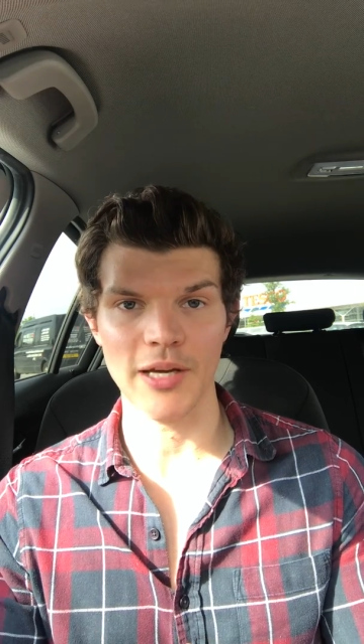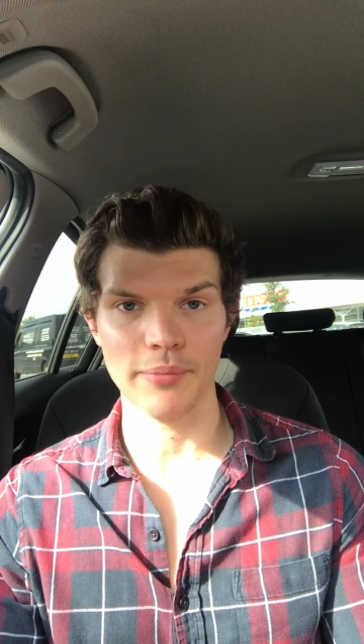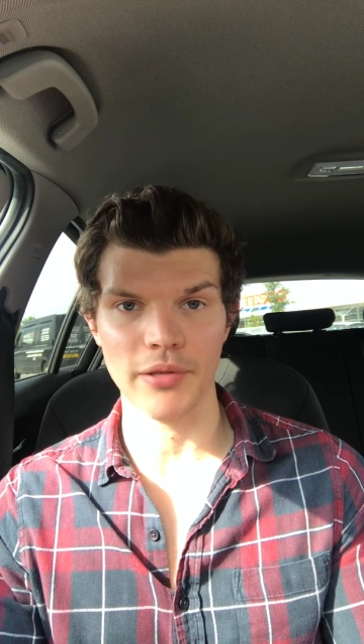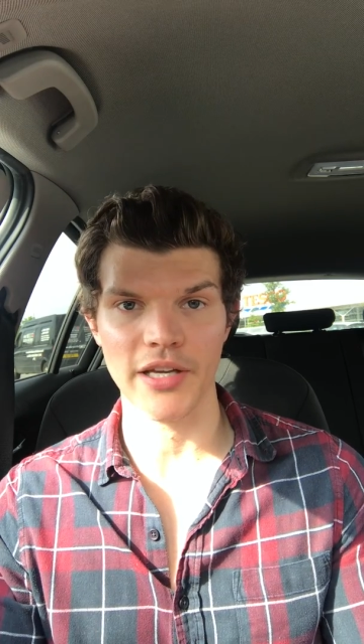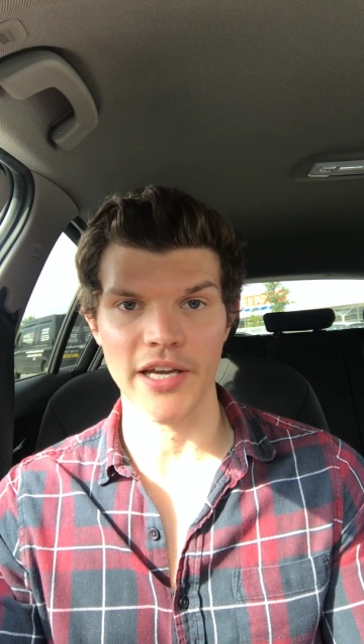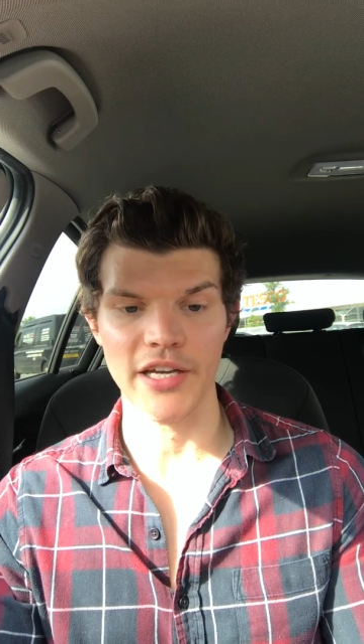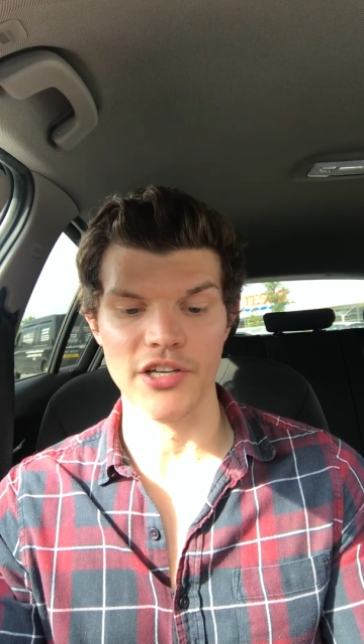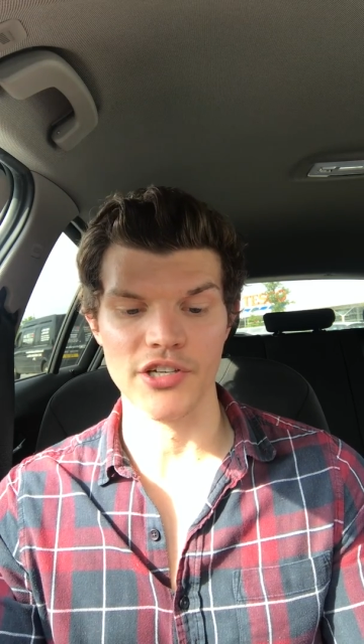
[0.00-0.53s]

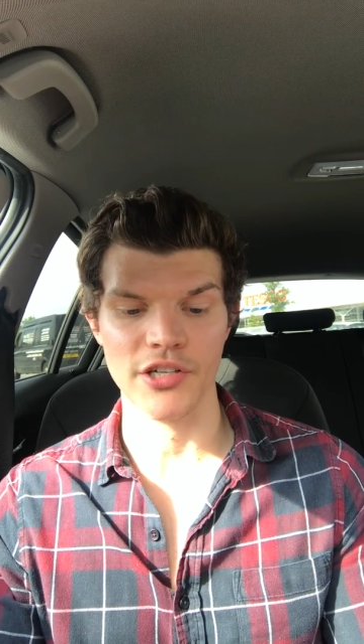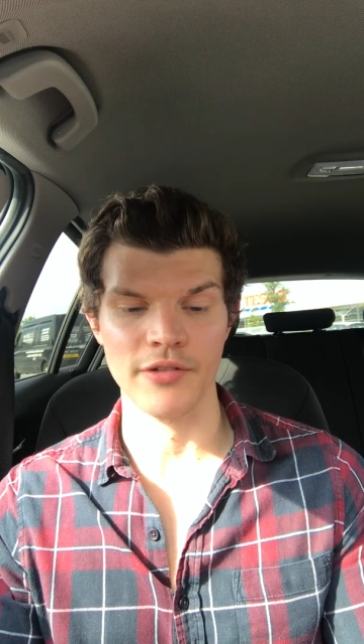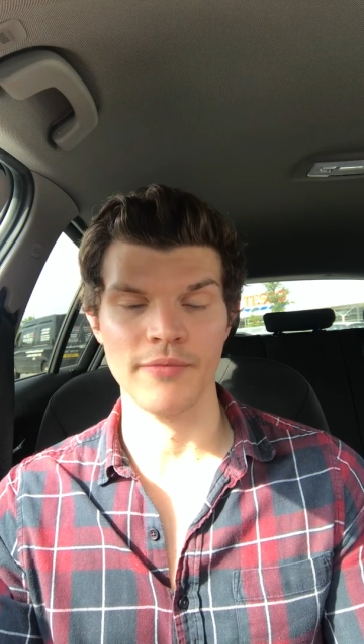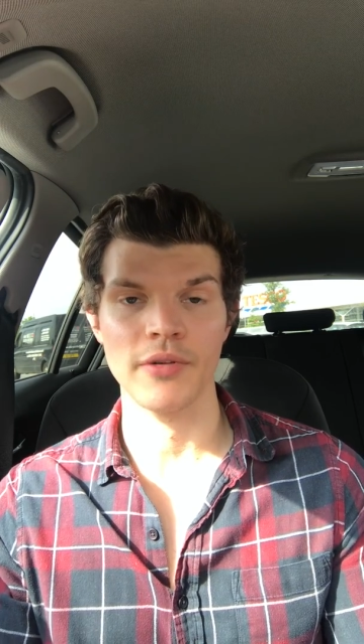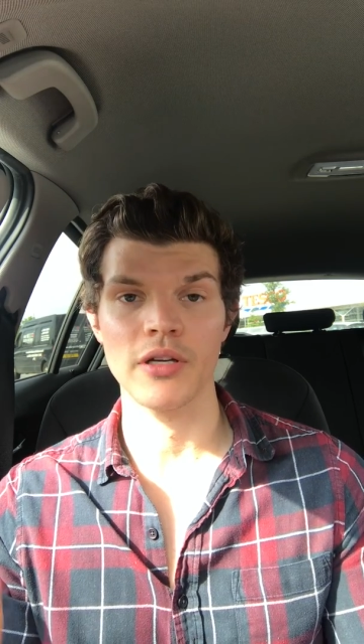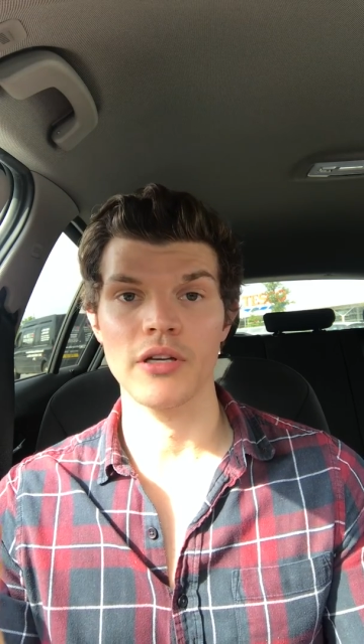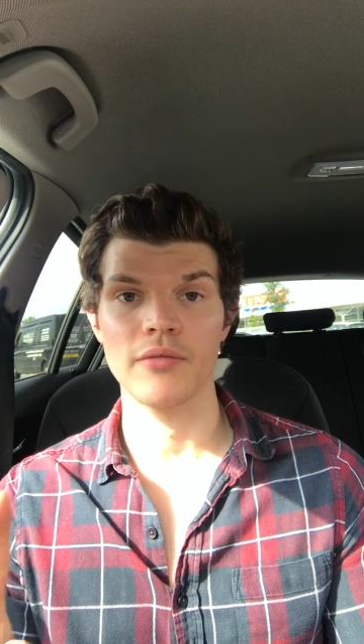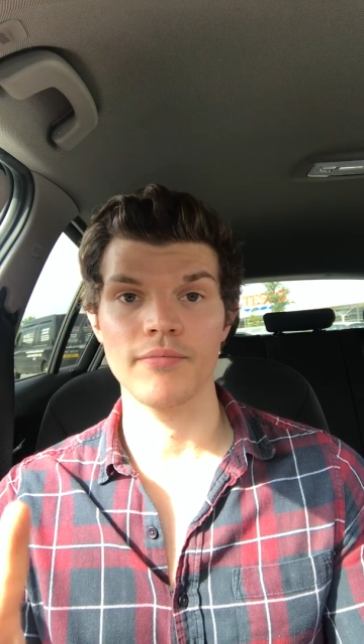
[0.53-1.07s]

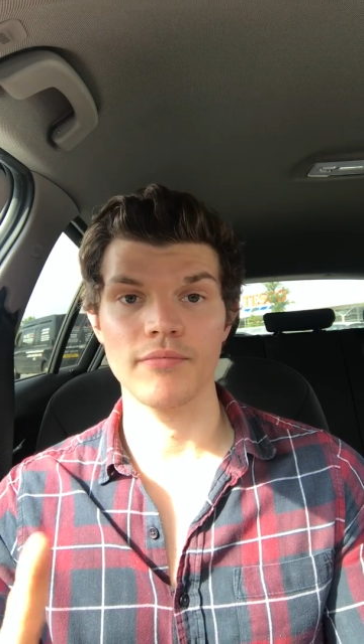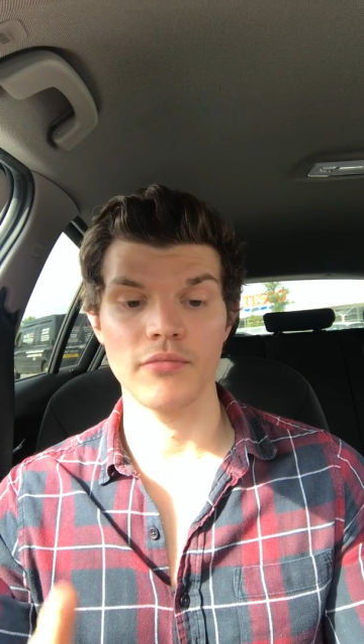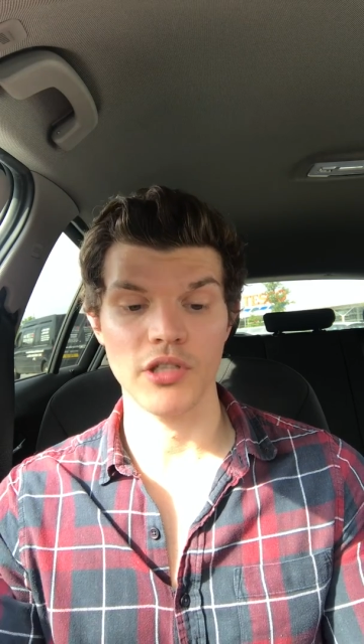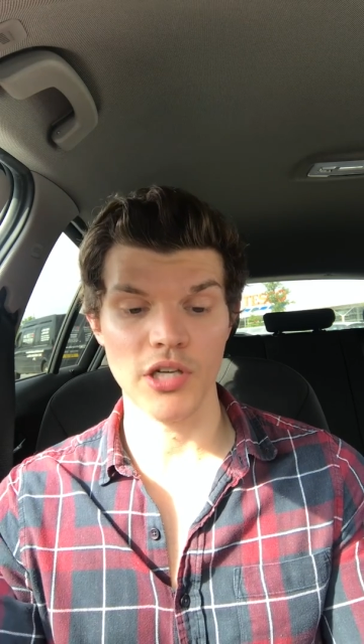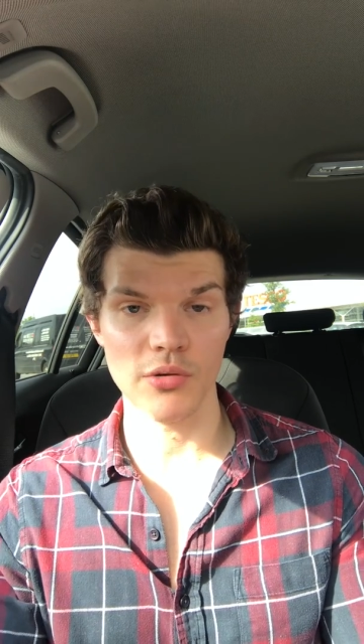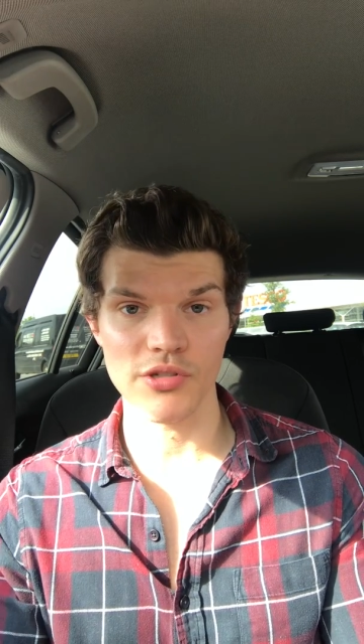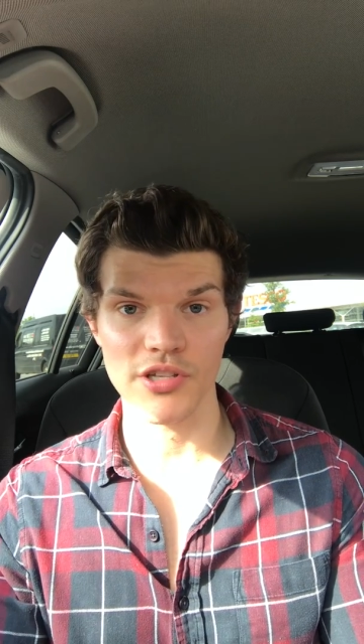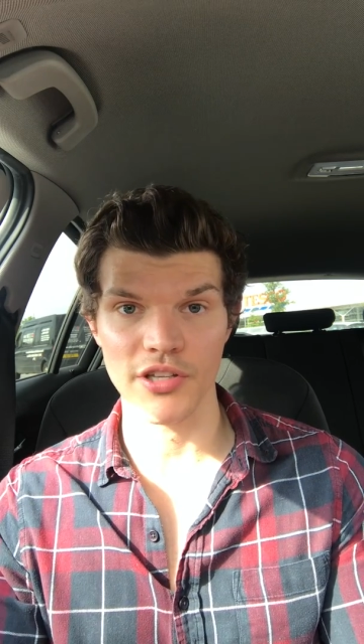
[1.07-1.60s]
application,
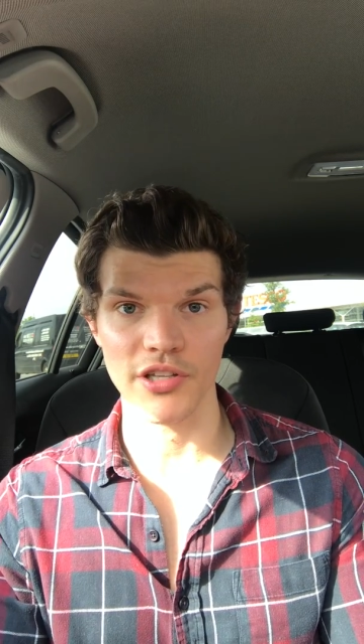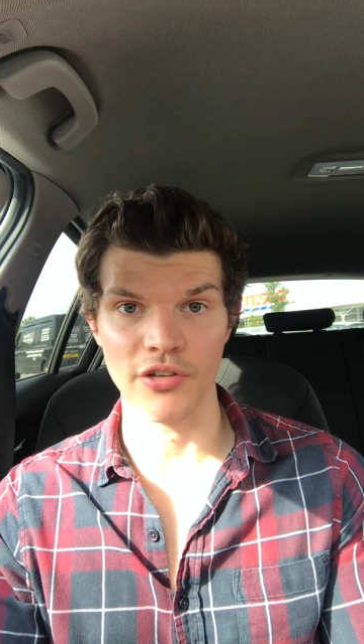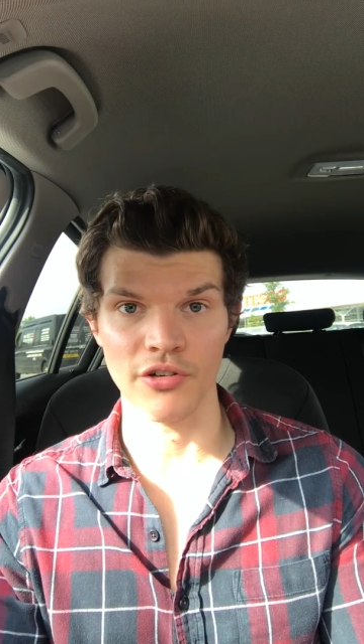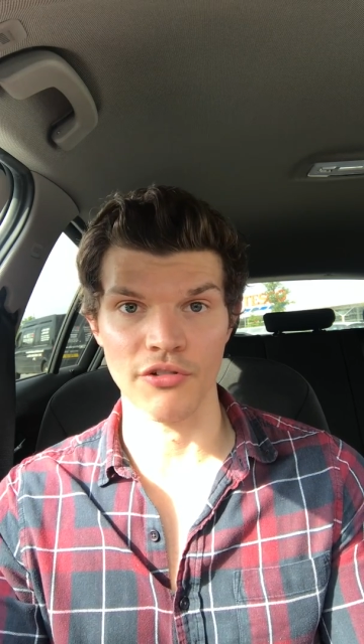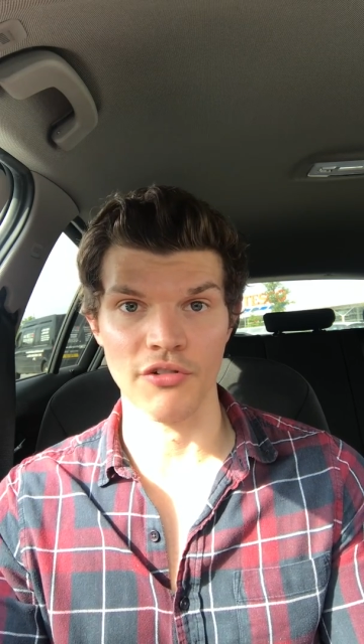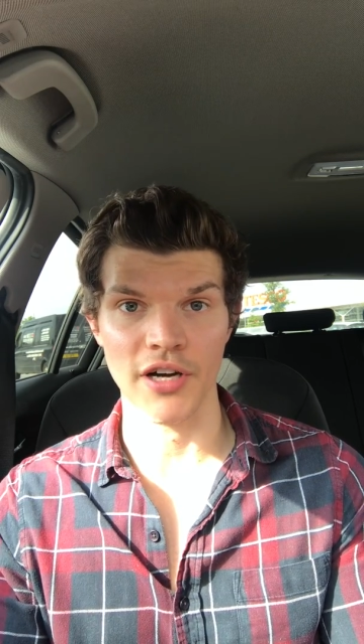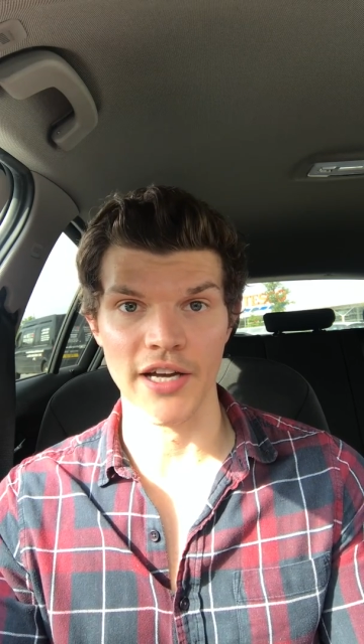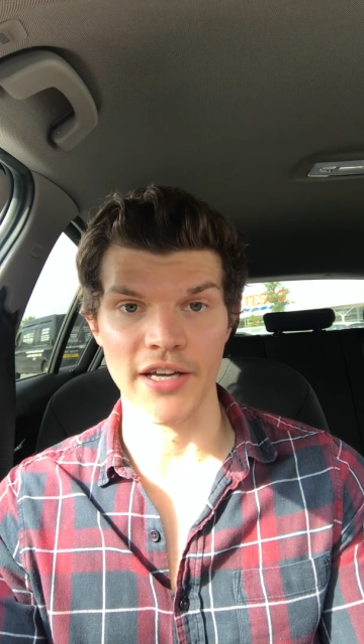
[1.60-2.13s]
goes to the
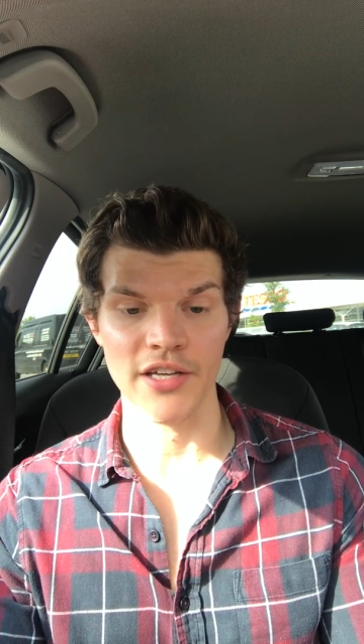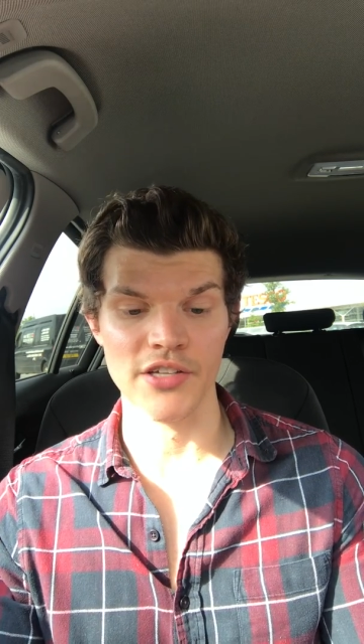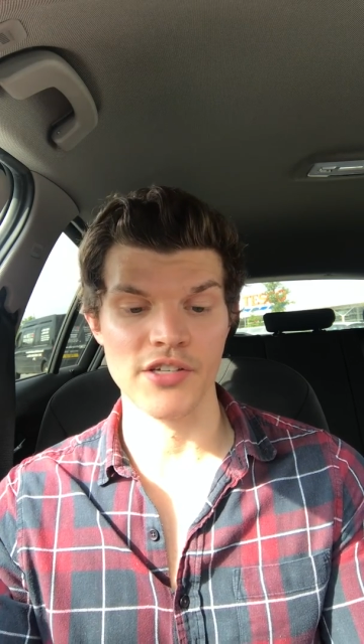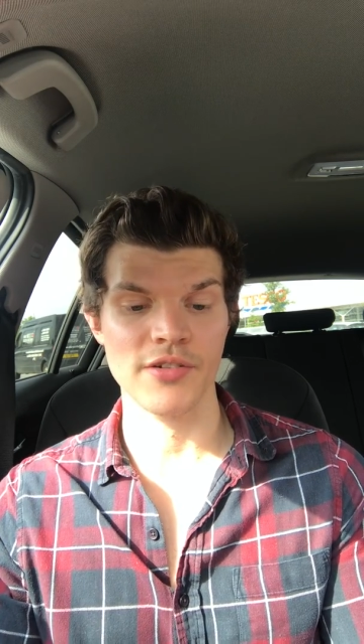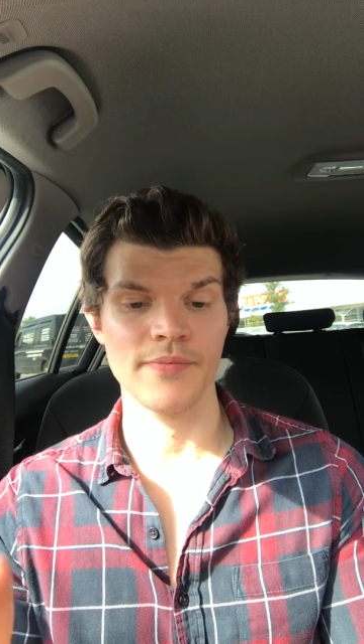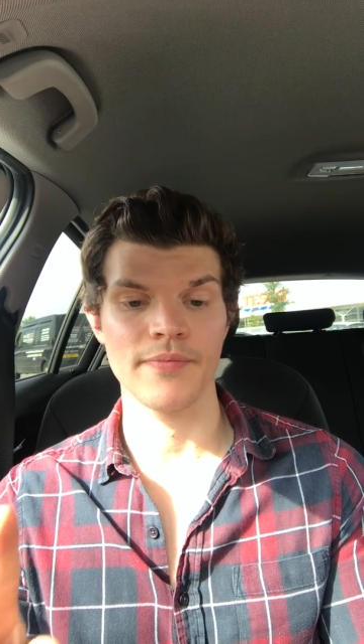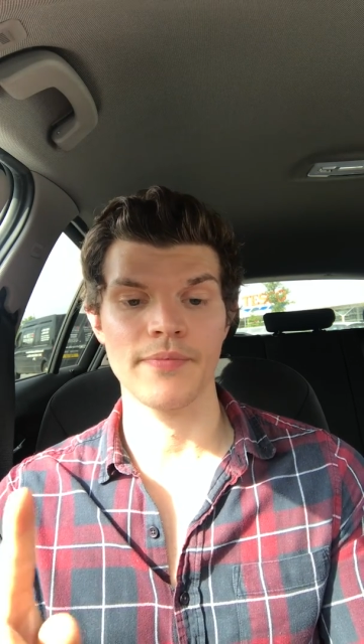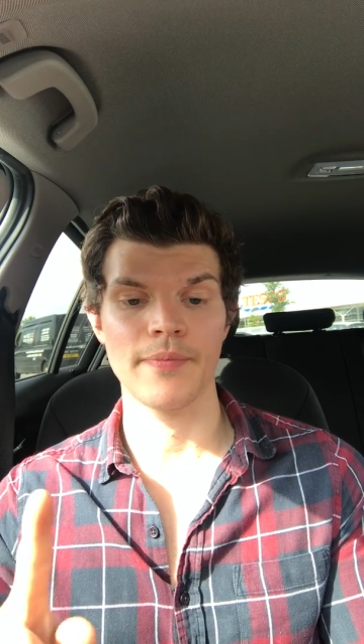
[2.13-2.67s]
underwriters,